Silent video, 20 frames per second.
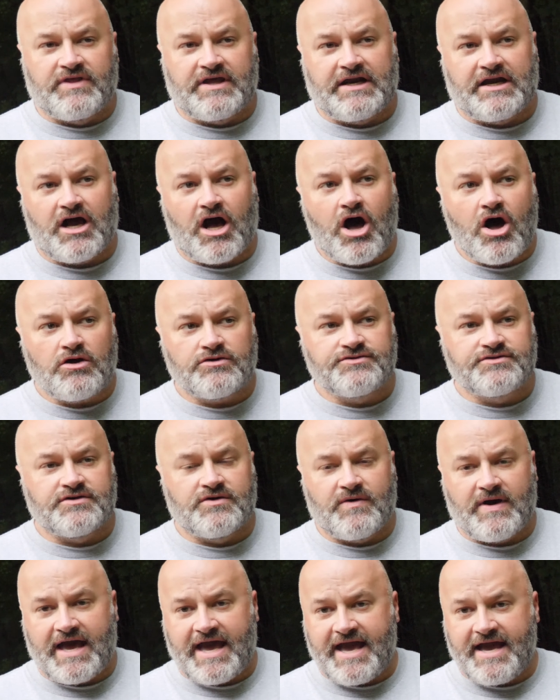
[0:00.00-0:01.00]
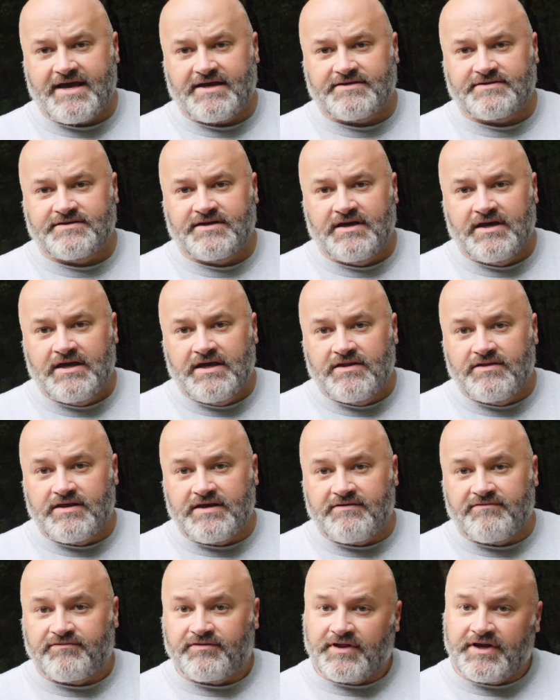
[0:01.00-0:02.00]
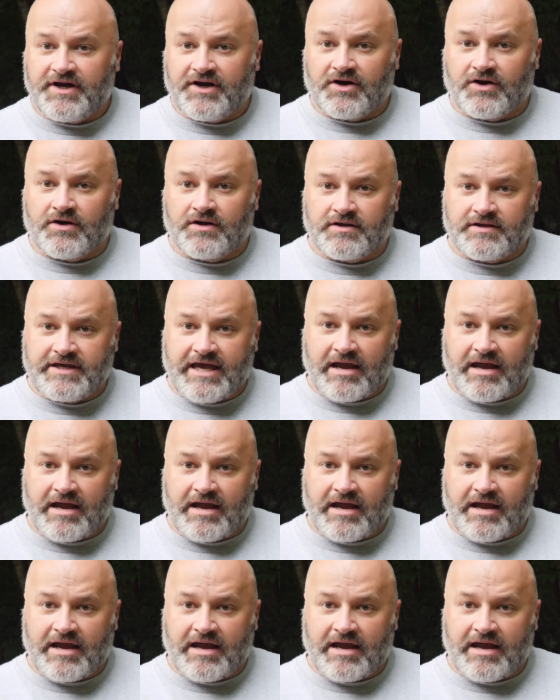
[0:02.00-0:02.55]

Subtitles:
Then it also has the FLIR